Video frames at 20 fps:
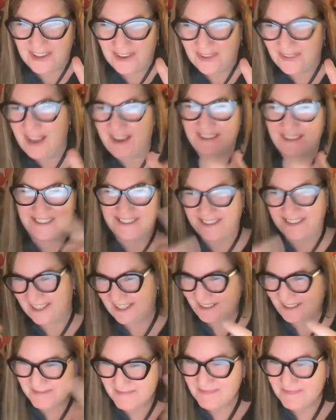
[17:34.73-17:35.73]
So that's
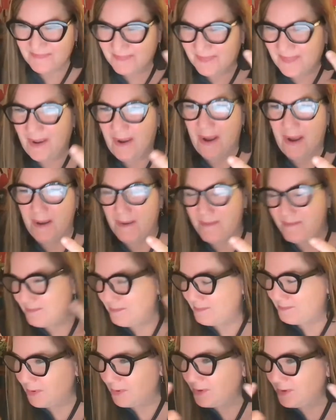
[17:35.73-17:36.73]
like
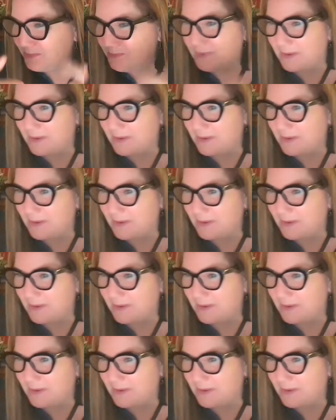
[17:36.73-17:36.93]
both